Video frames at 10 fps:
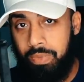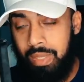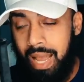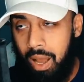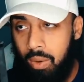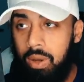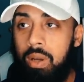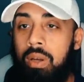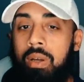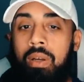Now,
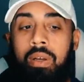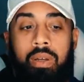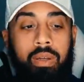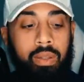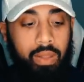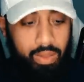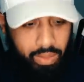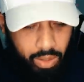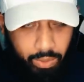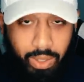
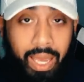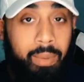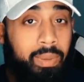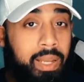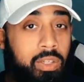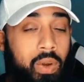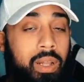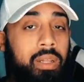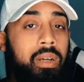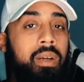the gameplay
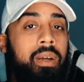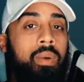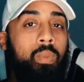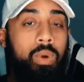trailer